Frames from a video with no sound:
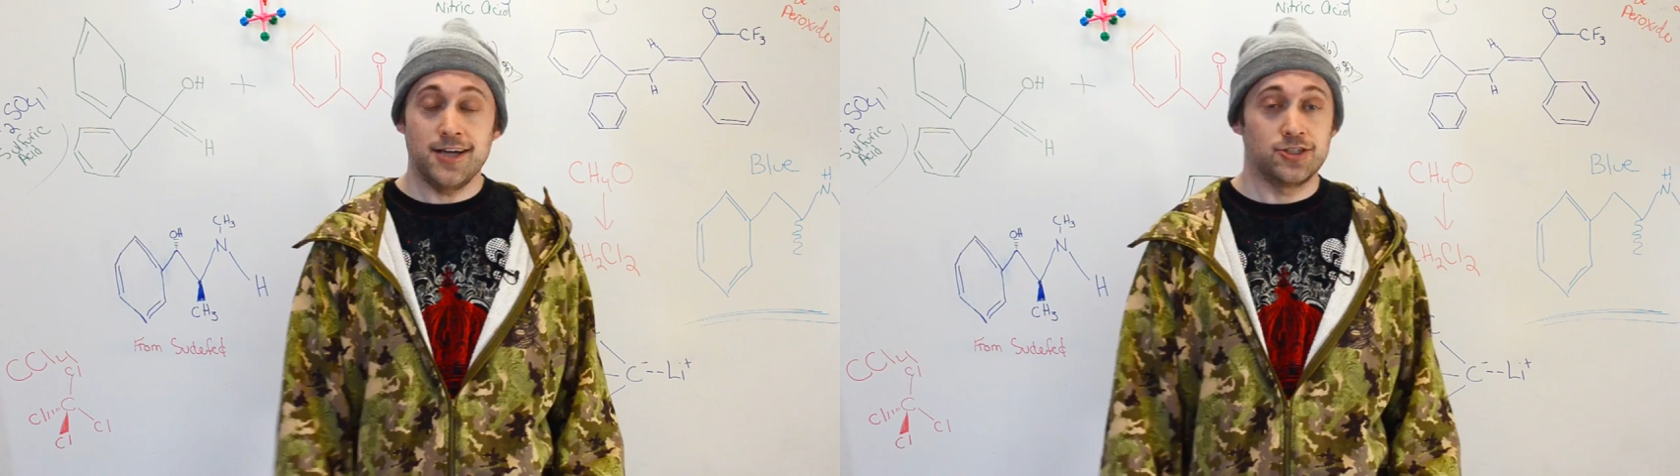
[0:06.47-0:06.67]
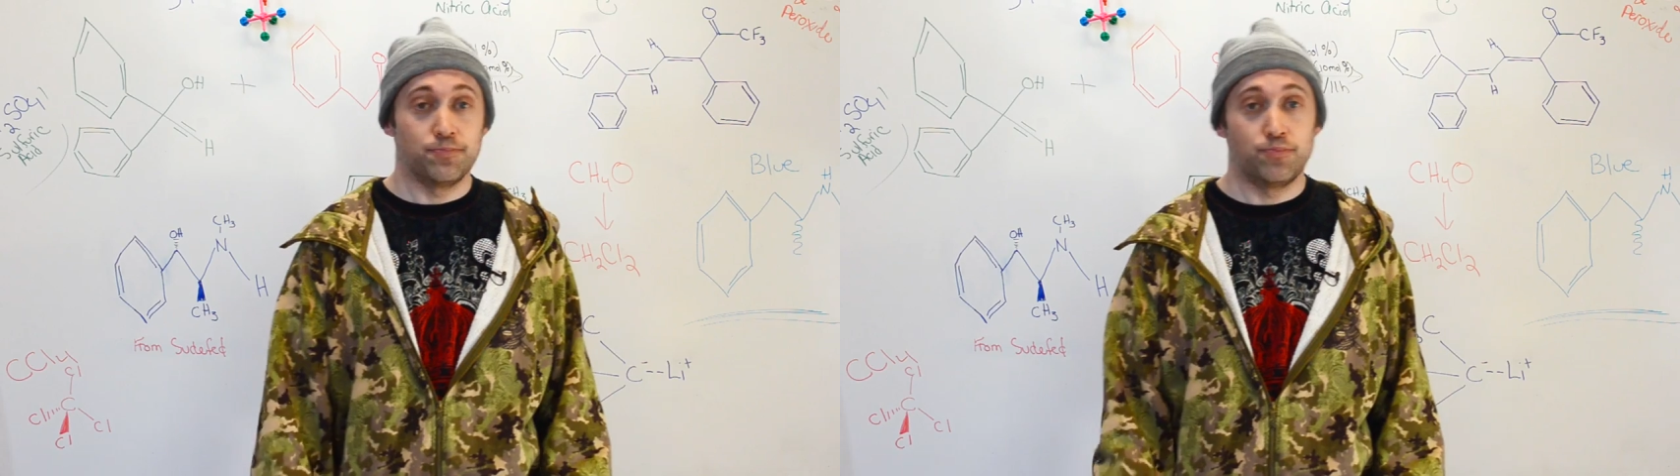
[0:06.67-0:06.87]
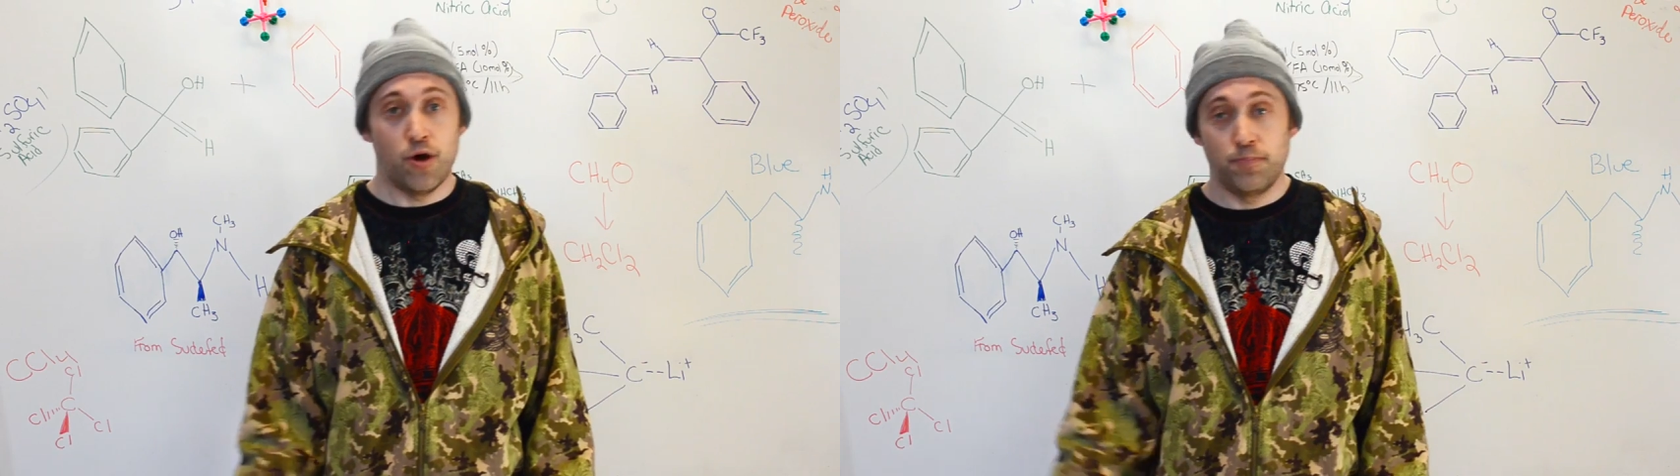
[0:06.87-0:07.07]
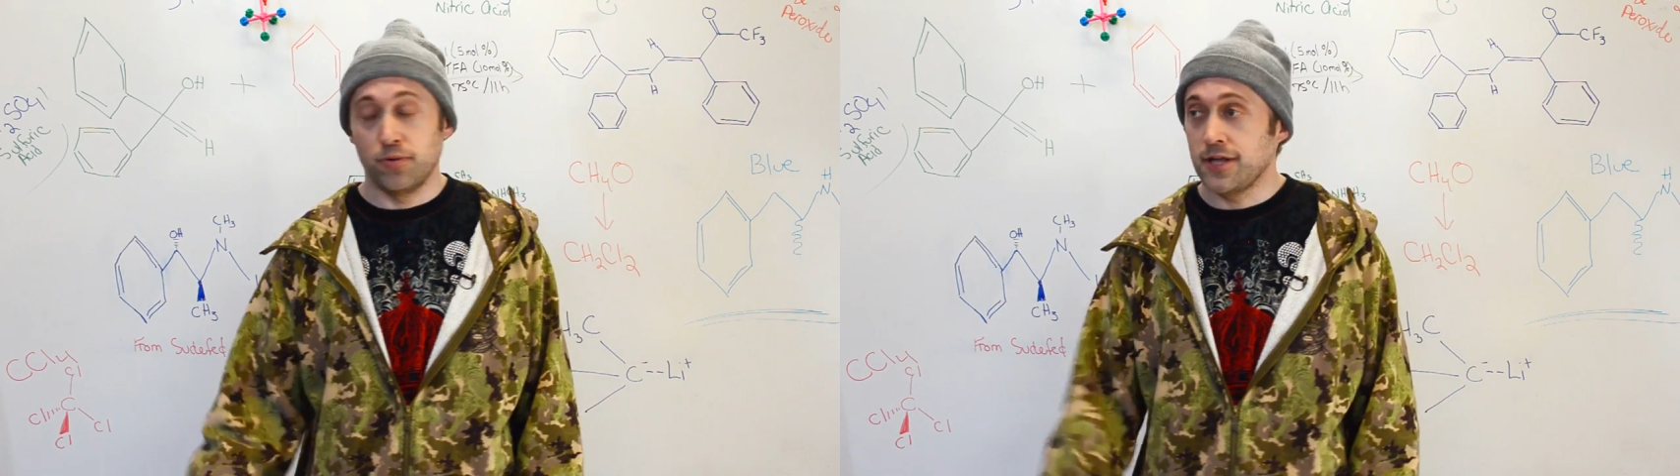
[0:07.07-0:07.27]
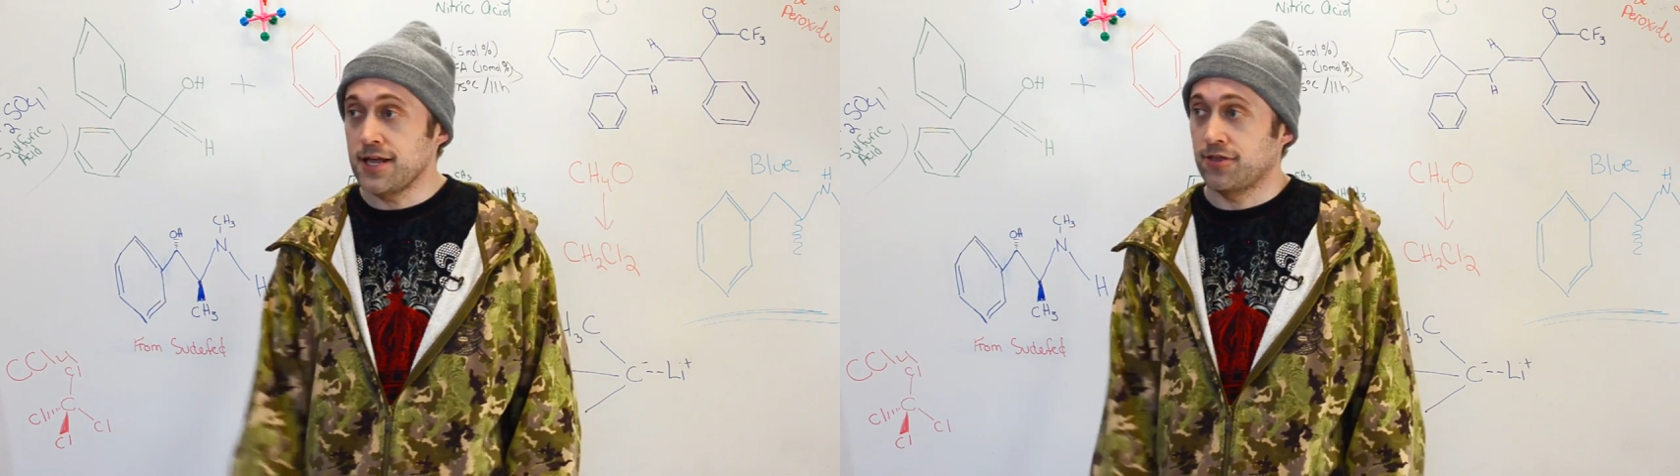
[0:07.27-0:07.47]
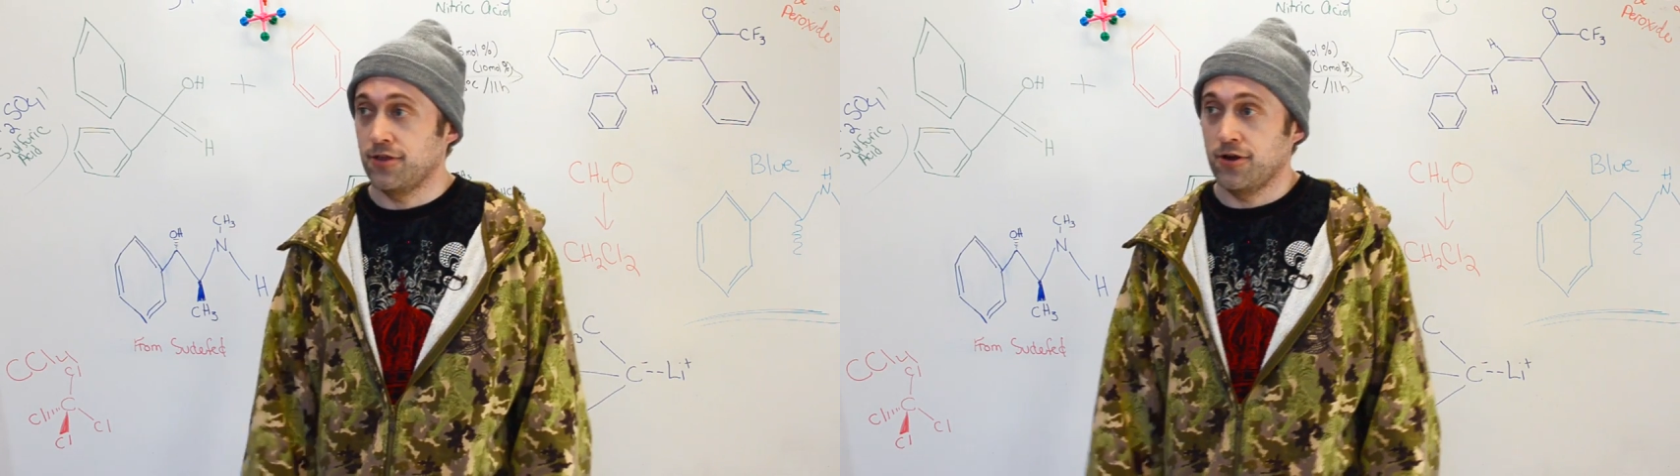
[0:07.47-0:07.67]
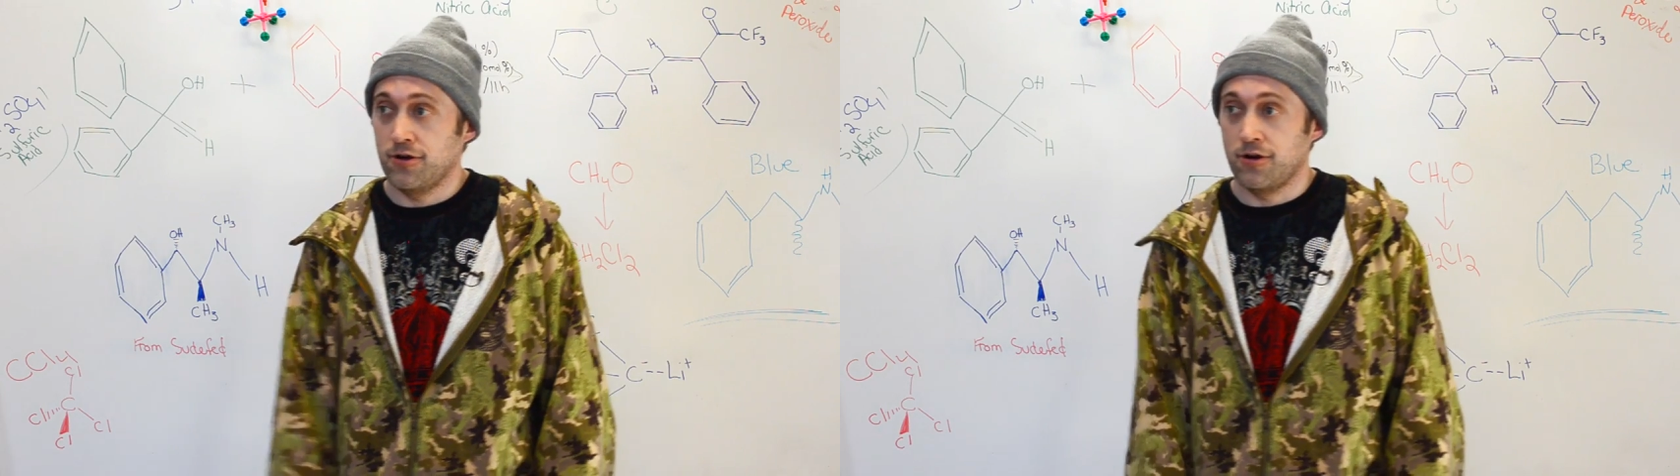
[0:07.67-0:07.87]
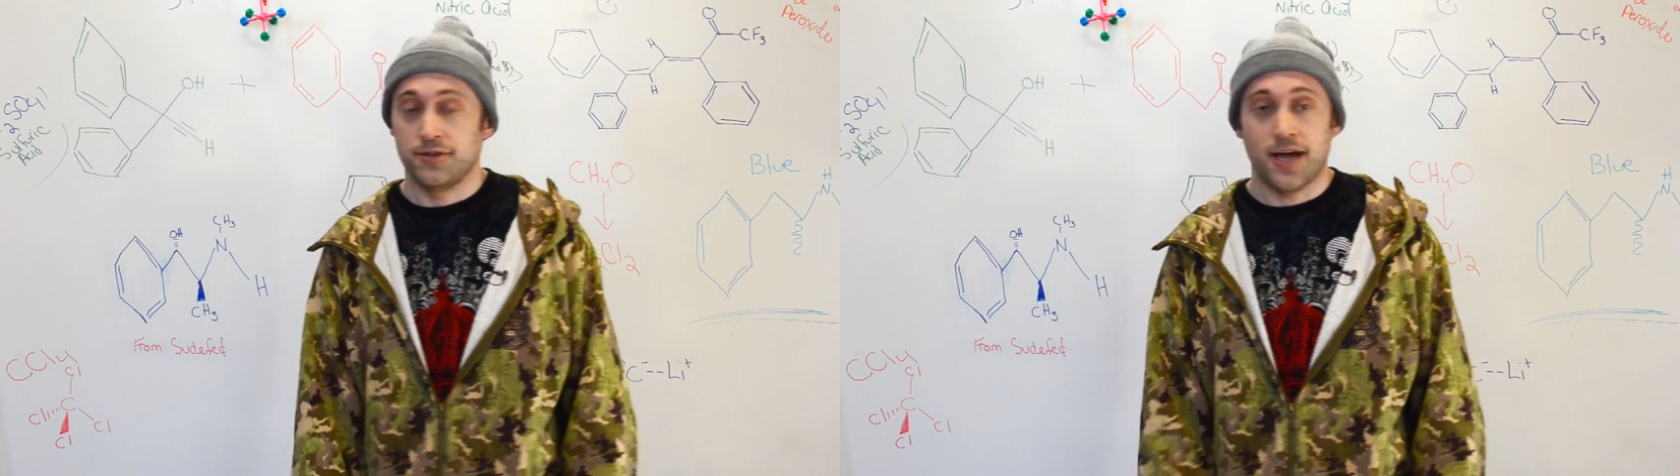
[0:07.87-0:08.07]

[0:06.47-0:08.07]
isopropyl ether or